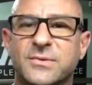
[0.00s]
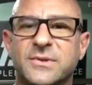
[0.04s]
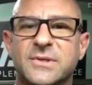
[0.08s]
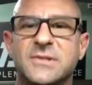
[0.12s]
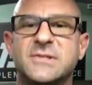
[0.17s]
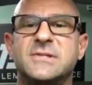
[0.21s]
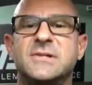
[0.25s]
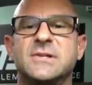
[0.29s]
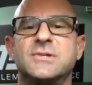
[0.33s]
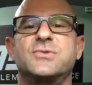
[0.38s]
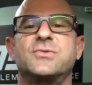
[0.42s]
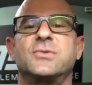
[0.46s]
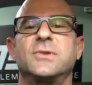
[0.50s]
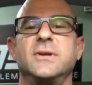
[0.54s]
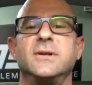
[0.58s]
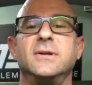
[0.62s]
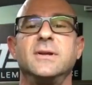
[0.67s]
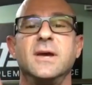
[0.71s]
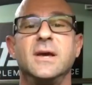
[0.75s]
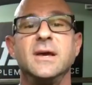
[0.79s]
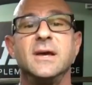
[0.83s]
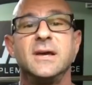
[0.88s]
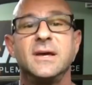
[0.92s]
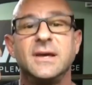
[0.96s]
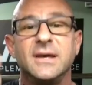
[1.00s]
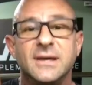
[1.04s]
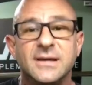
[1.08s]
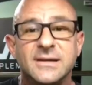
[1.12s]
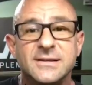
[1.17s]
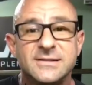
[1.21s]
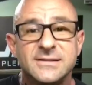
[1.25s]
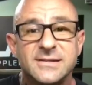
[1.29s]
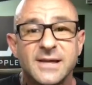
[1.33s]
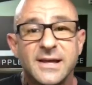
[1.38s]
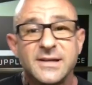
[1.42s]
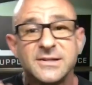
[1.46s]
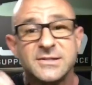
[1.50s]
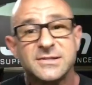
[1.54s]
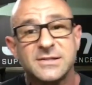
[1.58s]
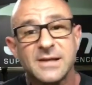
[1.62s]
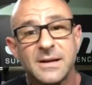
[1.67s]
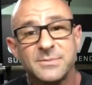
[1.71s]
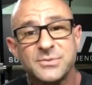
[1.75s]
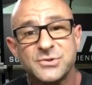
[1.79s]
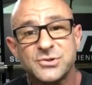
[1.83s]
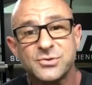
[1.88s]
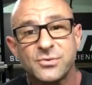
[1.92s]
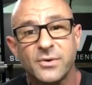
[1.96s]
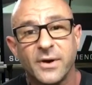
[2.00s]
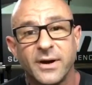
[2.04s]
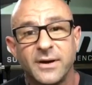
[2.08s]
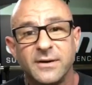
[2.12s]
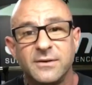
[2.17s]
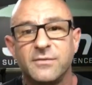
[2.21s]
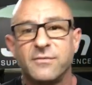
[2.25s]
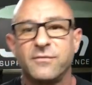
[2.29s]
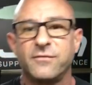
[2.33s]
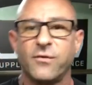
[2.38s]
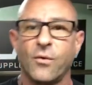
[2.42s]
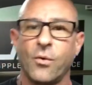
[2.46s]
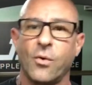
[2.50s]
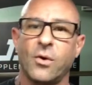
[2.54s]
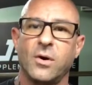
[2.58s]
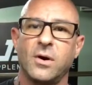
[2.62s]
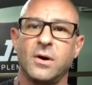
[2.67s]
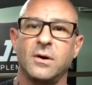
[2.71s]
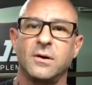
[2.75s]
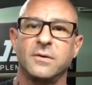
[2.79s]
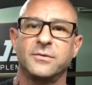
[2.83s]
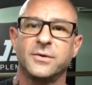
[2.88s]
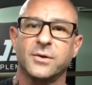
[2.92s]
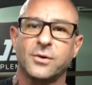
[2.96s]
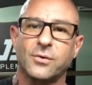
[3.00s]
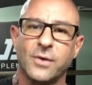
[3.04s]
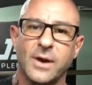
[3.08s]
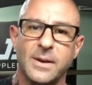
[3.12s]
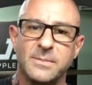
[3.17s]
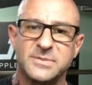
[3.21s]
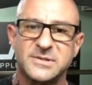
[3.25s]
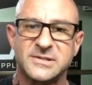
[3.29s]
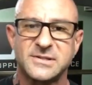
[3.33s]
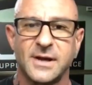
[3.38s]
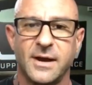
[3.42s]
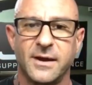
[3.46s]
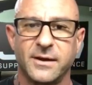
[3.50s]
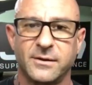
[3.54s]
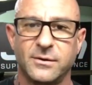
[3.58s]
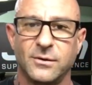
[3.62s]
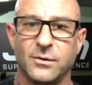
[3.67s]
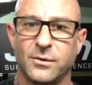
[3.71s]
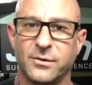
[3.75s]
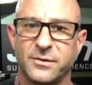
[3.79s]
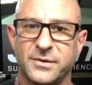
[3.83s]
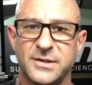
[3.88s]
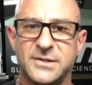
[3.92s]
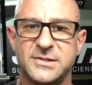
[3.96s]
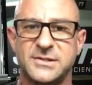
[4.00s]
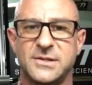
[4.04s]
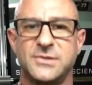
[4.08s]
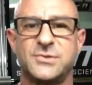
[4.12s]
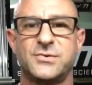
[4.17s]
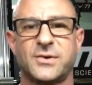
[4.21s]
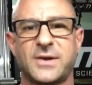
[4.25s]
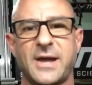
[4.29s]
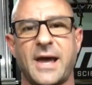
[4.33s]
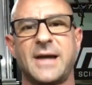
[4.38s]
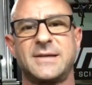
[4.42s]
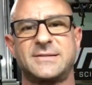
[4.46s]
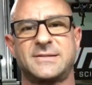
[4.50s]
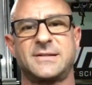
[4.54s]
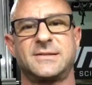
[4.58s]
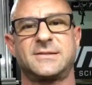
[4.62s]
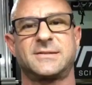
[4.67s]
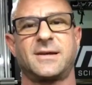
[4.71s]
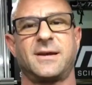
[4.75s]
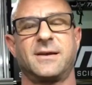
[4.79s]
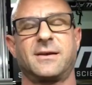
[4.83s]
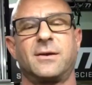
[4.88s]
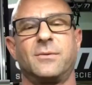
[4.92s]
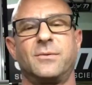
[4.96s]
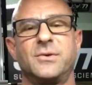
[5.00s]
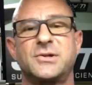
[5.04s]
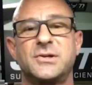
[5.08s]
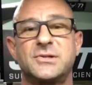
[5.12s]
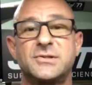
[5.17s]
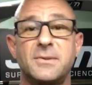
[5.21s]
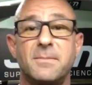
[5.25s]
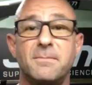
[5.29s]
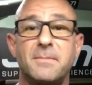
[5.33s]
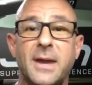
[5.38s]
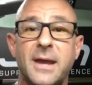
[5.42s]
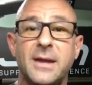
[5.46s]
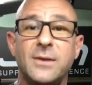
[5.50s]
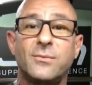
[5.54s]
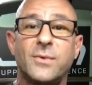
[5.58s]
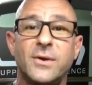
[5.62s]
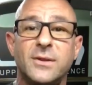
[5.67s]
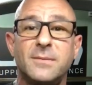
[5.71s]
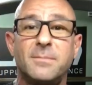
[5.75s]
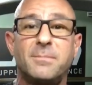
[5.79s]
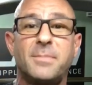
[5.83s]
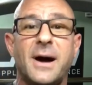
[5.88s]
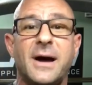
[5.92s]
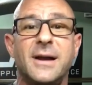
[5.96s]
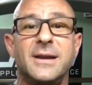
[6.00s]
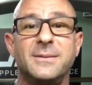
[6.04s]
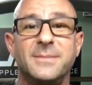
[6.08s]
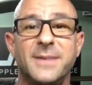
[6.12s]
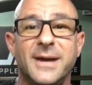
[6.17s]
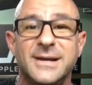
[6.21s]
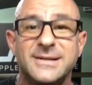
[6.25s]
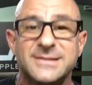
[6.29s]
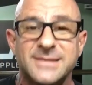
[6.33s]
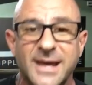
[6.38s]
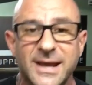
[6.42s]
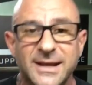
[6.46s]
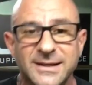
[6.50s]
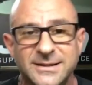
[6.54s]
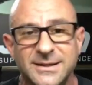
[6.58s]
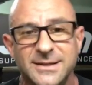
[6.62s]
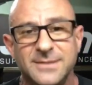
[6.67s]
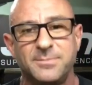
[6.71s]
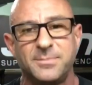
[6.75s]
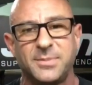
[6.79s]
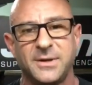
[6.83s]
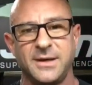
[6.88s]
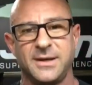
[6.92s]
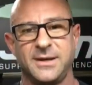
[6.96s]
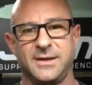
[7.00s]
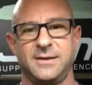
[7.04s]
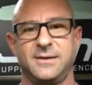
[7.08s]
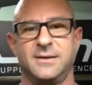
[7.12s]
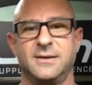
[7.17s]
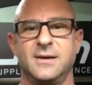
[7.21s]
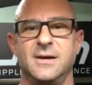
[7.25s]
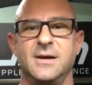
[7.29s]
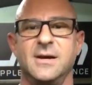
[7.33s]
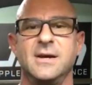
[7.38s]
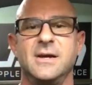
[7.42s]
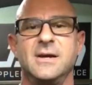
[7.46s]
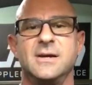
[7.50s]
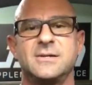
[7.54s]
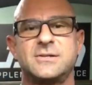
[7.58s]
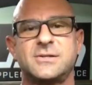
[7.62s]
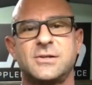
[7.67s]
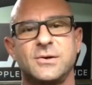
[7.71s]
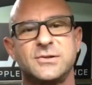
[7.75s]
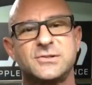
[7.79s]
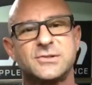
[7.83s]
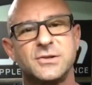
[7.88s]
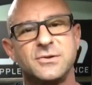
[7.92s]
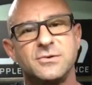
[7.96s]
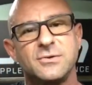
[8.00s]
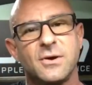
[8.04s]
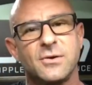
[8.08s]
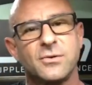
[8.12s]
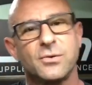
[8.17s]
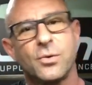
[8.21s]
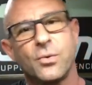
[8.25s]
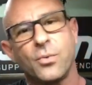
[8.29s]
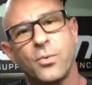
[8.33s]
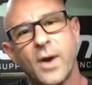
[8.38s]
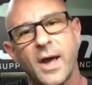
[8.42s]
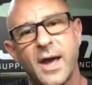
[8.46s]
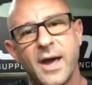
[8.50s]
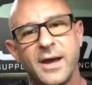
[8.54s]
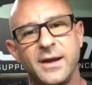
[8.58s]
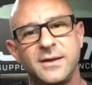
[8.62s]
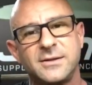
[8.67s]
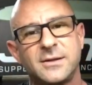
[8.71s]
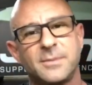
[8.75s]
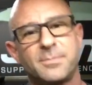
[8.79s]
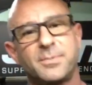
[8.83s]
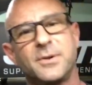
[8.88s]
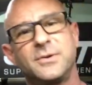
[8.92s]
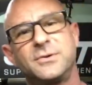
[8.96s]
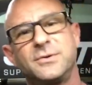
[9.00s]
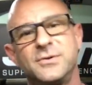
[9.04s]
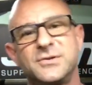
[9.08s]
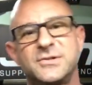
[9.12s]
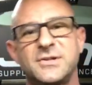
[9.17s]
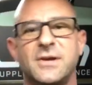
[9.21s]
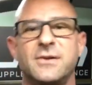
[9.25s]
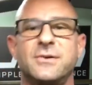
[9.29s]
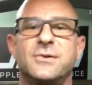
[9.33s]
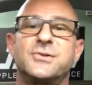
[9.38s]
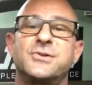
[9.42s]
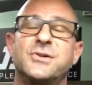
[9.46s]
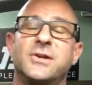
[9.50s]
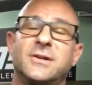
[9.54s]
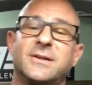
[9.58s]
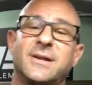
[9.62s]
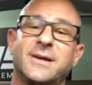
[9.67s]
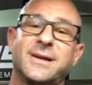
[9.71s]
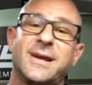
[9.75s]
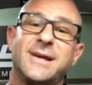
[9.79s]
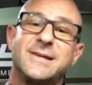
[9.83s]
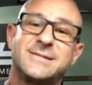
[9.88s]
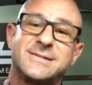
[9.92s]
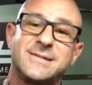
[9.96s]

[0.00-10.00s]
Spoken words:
what the citrulline is, a substrate for the Krebs cycle or the citric acid cycle, which is the main way the body makes ATP. So it's another way to produce energy. And like I